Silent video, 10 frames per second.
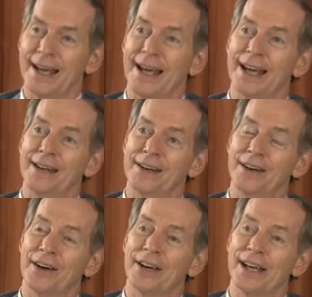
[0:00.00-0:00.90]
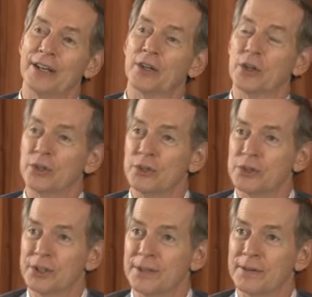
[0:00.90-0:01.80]
and in
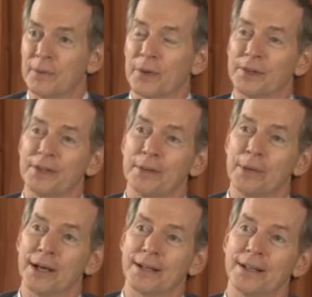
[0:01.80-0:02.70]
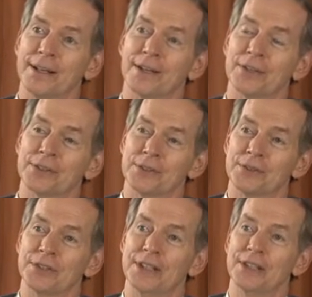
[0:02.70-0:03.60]
collusion with the American Dental
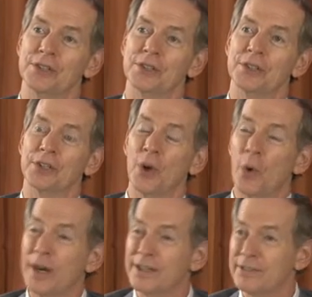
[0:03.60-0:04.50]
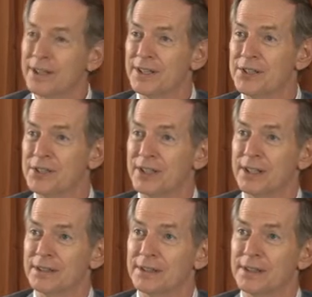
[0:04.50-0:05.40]
Association going to various
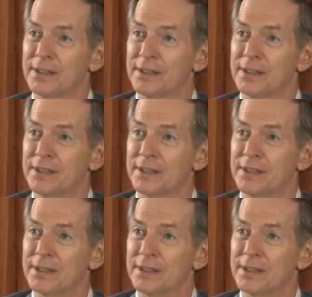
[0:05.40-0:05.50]
cities,